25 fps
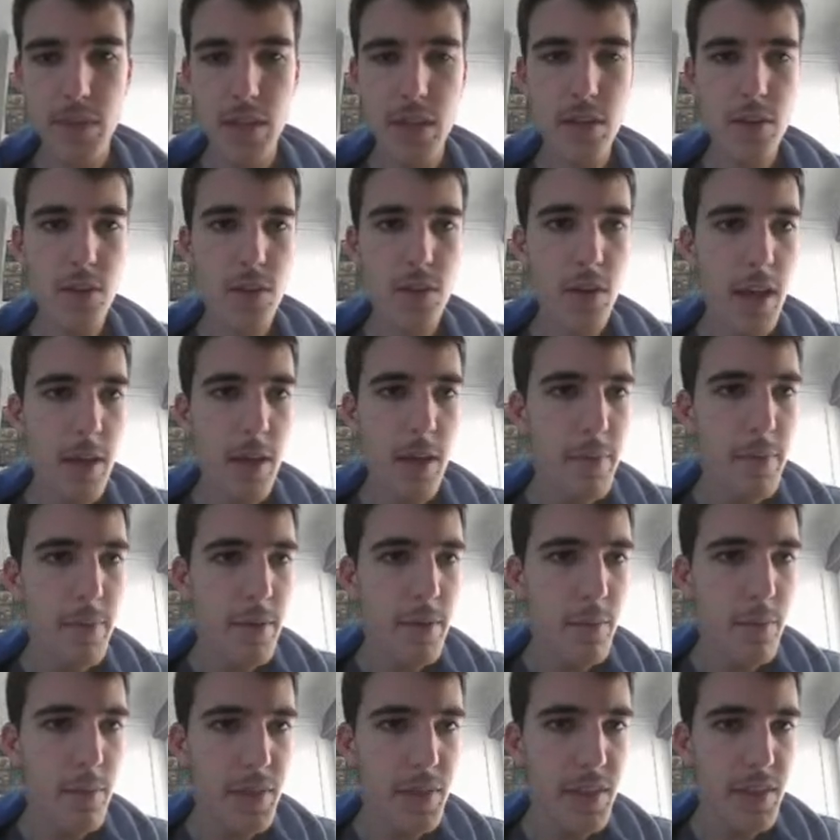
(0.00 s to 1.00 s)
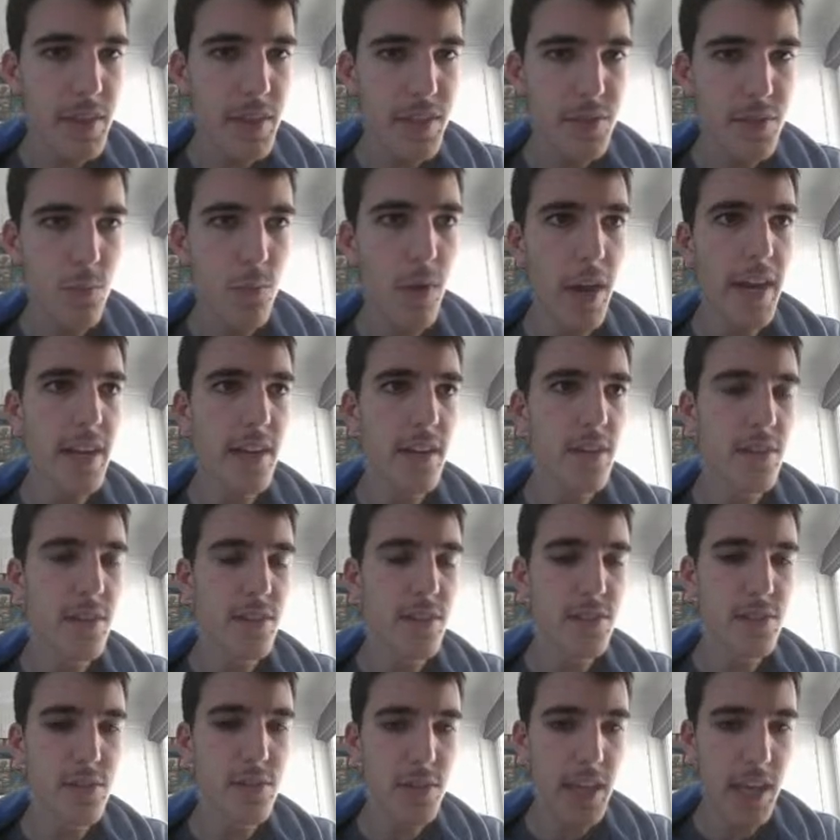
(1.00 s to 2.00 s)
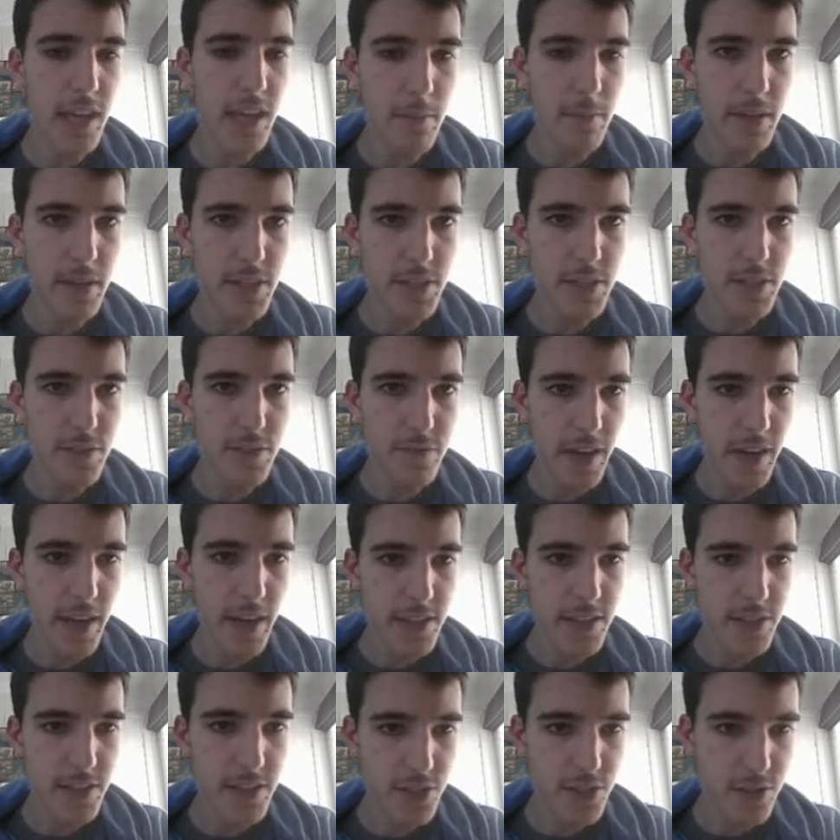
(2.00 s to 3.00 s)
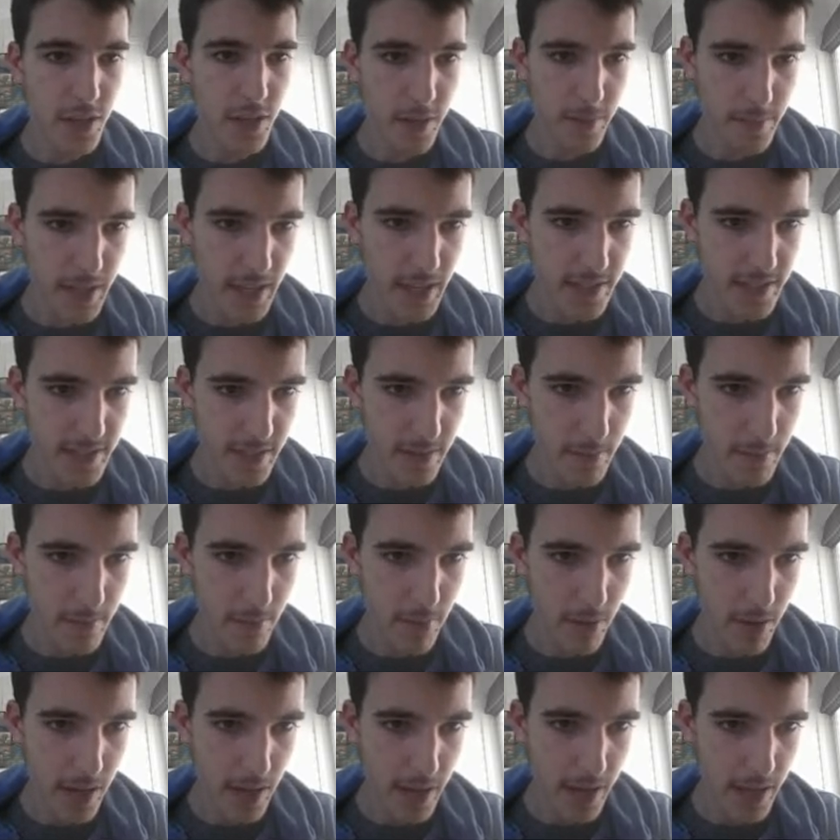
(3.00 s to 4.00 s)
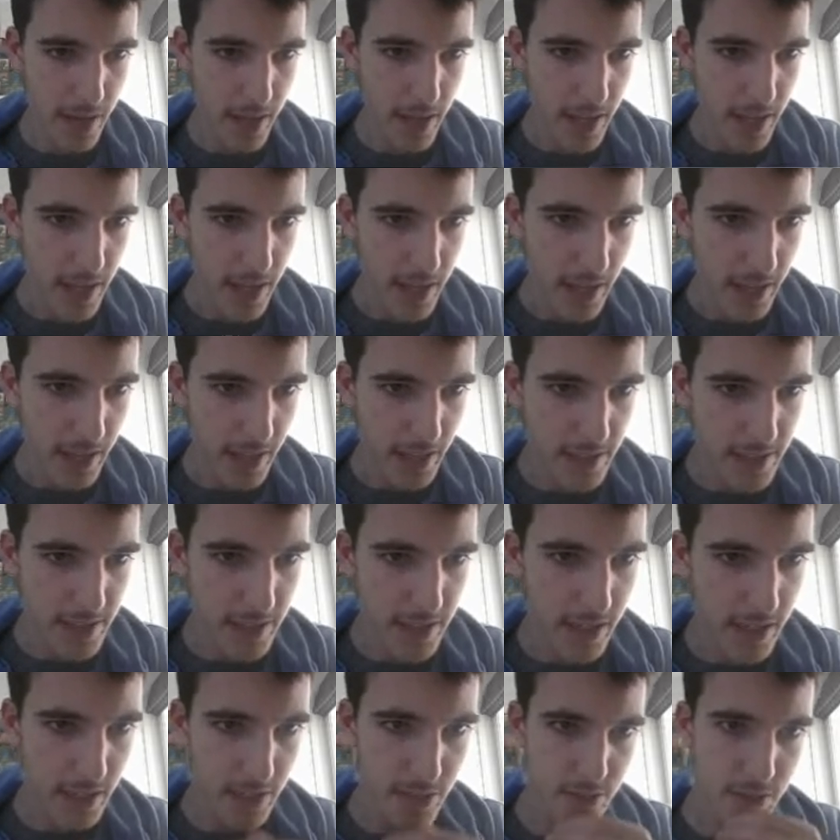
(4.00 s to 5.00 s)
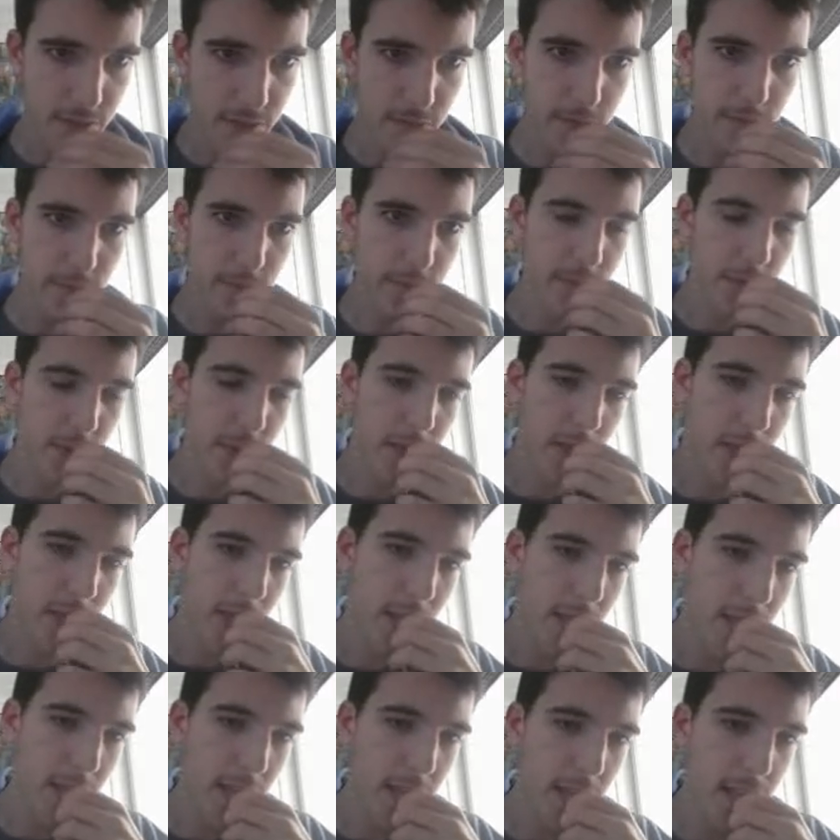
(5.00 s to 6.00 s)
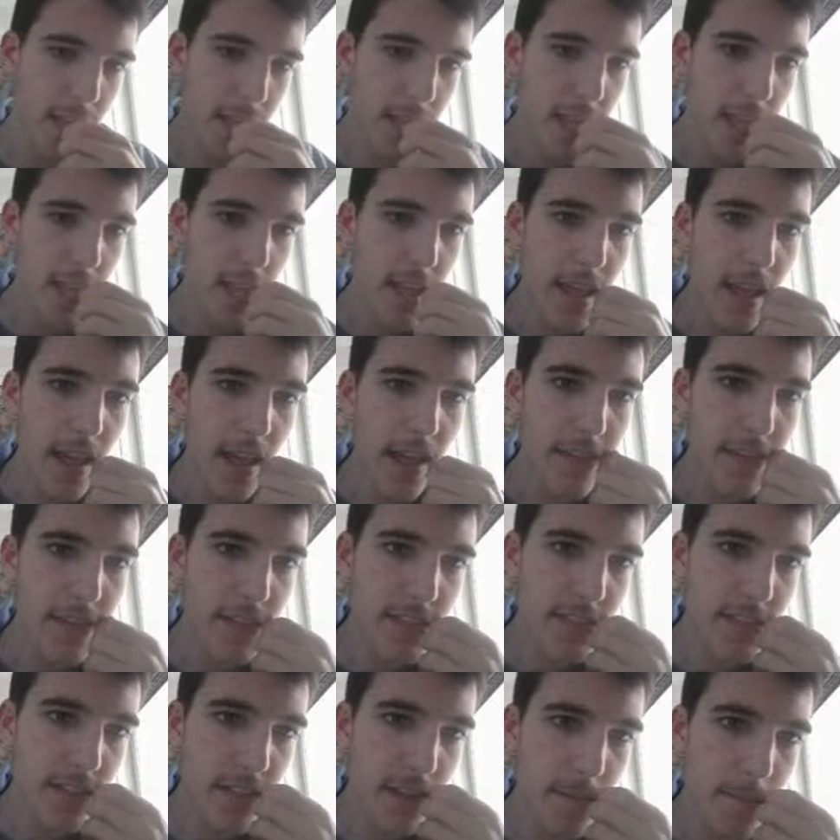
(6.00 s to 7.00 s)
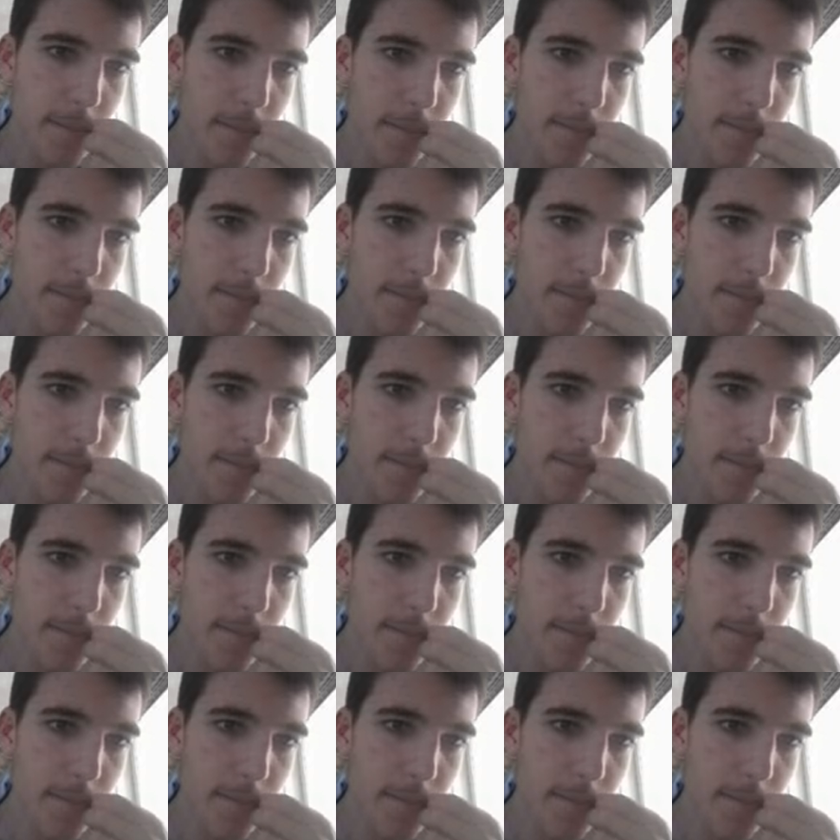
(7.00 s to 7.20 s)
Not happy with this weight because look how much Vainstream gets in by. He gets an extra. Unless I'm